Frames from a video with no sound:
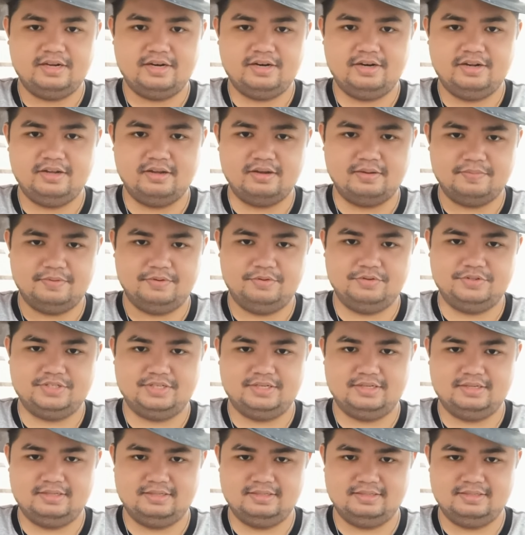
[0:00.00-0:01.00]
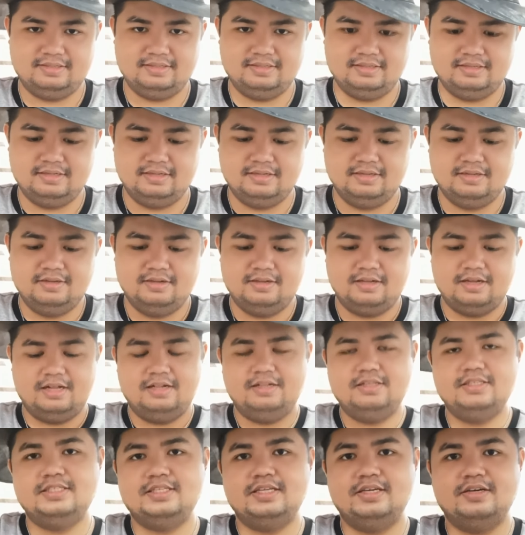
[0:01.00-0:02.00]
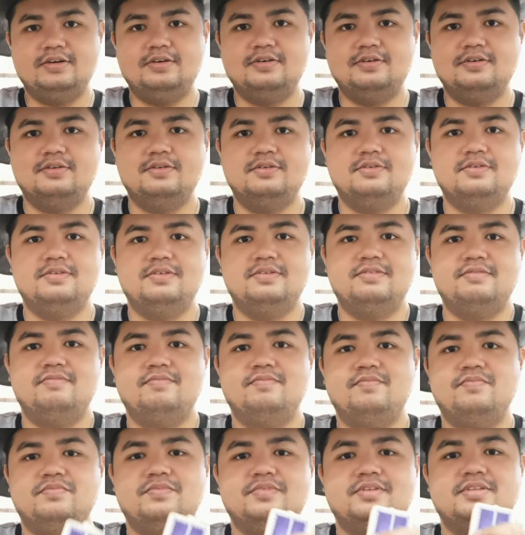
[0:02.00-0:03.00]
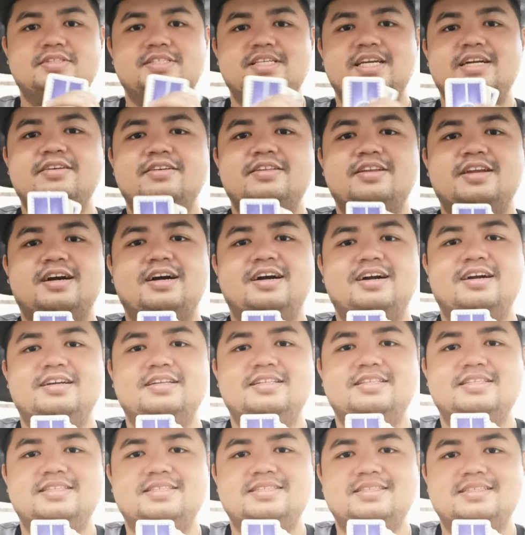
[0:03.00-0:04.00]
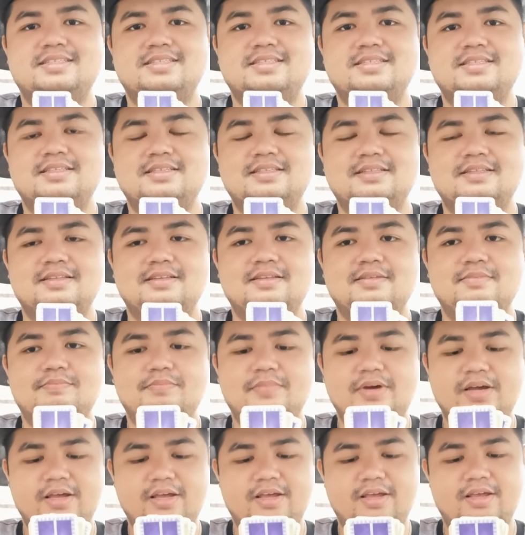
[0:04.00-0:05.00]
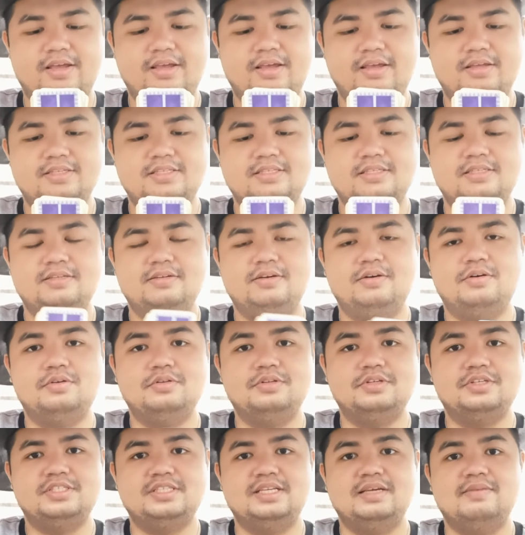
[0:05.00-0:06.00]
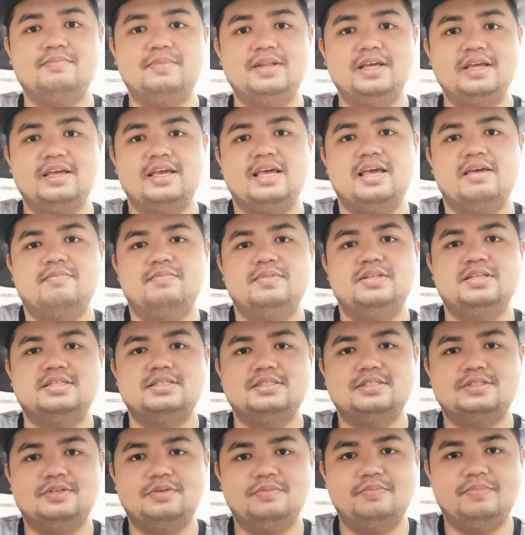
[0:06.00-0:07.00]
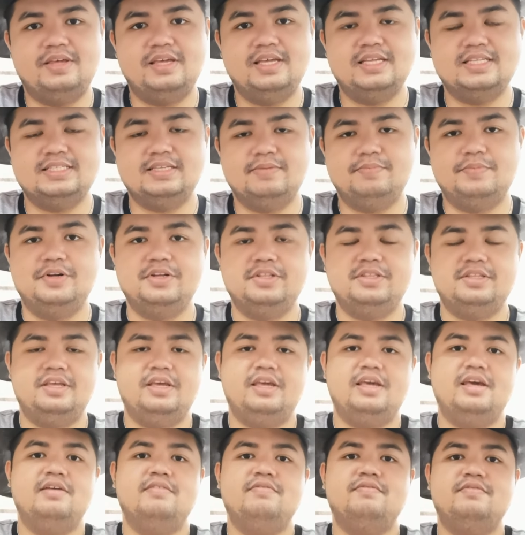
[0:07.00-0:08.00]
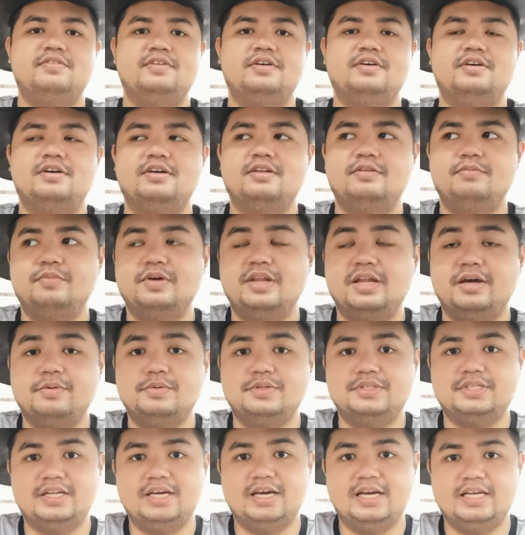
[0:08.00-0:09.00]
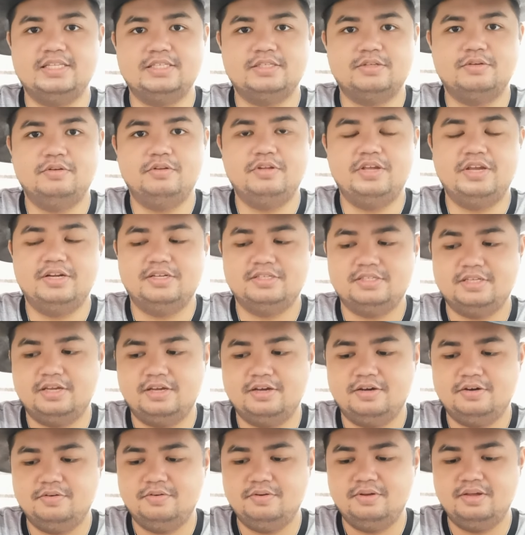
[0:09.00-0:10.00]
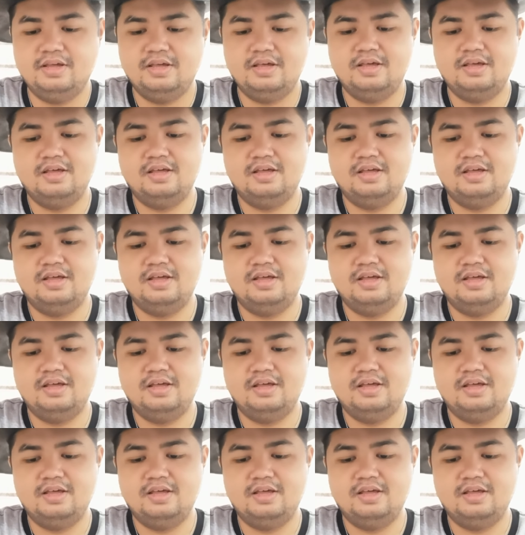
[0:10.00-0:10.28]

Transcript: Here you go, Pushin. Also, tarot cards. My older sibling gave this to me as a birthday gift when I was in high school years ago.